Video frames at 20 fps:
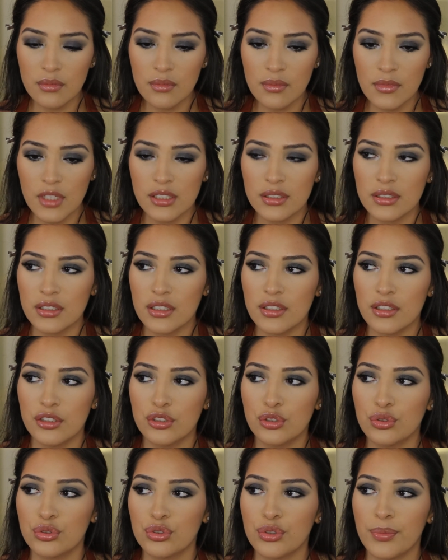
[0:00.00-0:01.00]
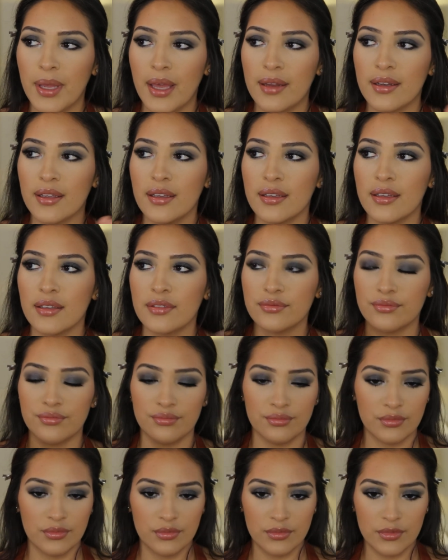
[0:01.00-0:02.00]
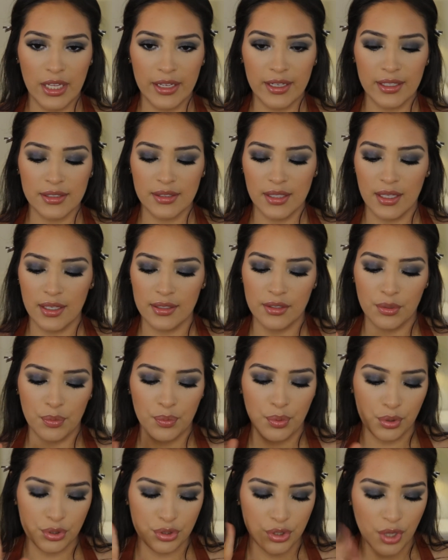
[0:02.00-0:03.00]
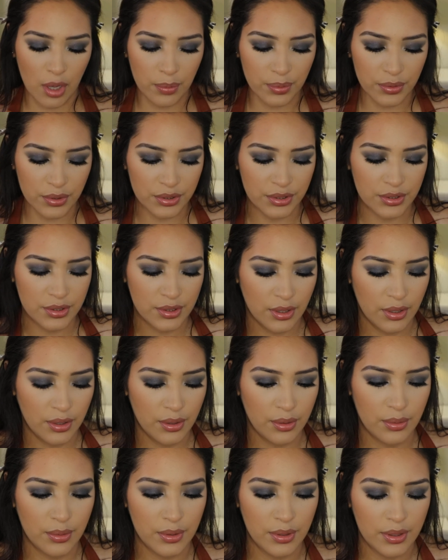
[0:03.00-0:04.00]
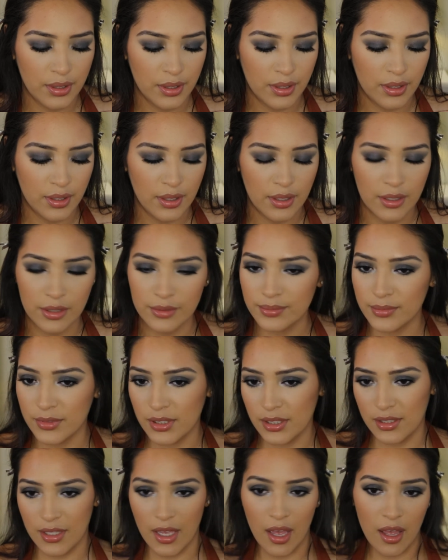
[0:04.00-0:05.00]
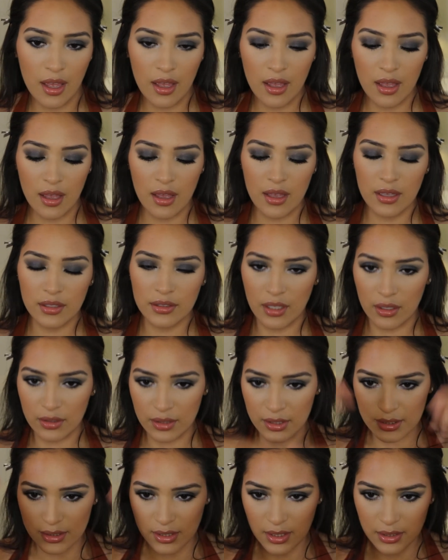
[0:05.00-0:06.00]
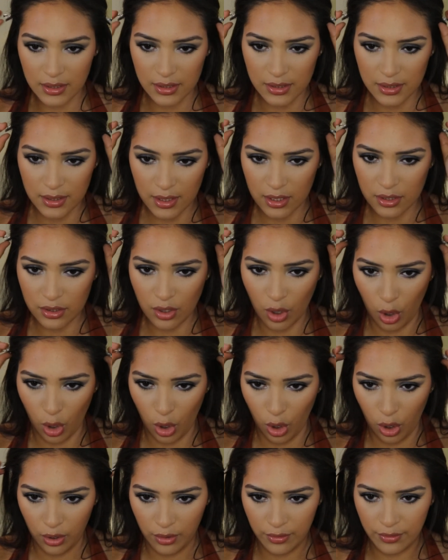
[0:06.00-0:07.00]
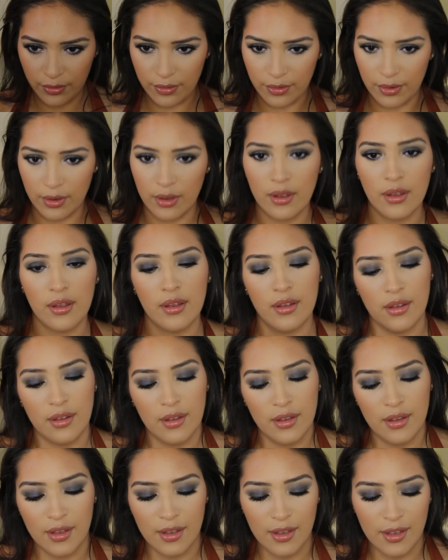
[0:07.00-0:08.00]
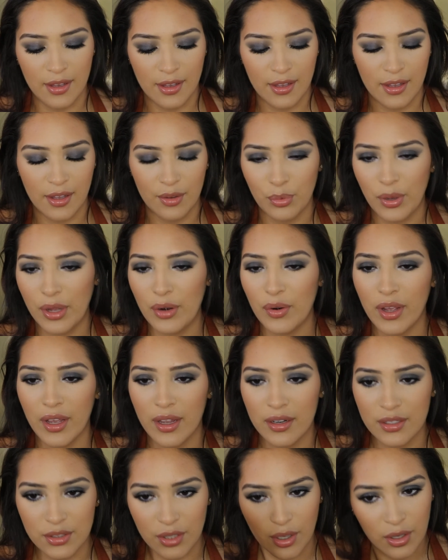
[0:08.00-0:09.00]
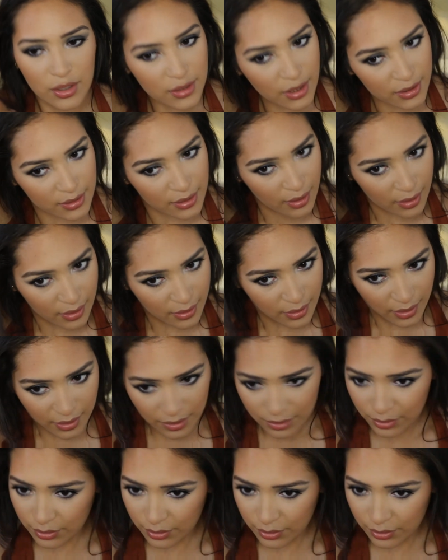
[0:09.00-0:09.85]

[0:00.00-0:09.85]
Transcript: there's nothing too dramatic. Like I said, they're both toppers. So yeah, now let's take these things off. Why do I gotta talk like that? I don't